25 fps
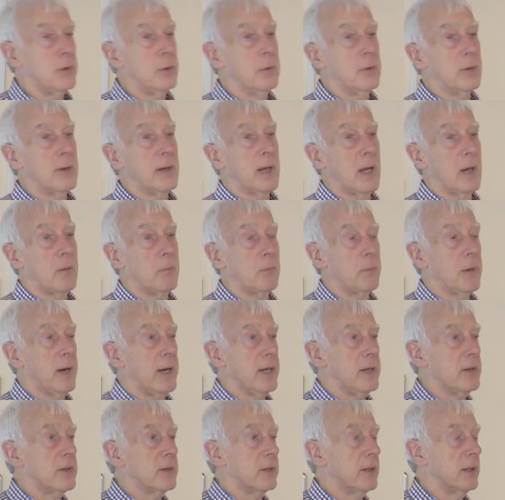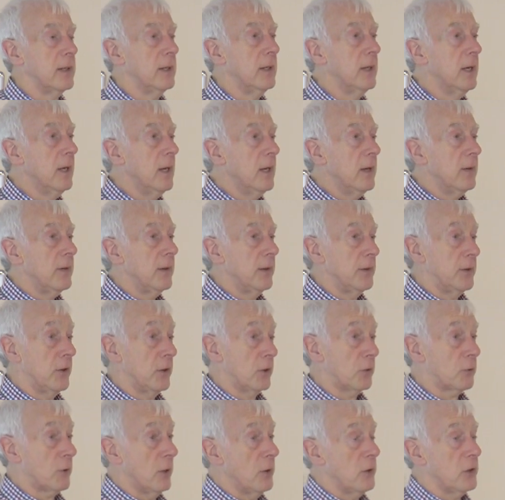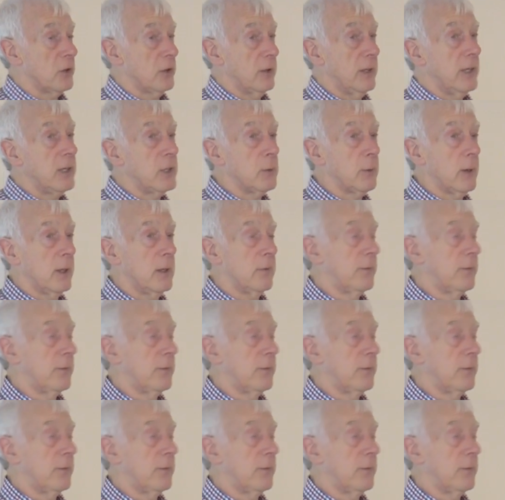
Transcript: you can cut and paste the description into other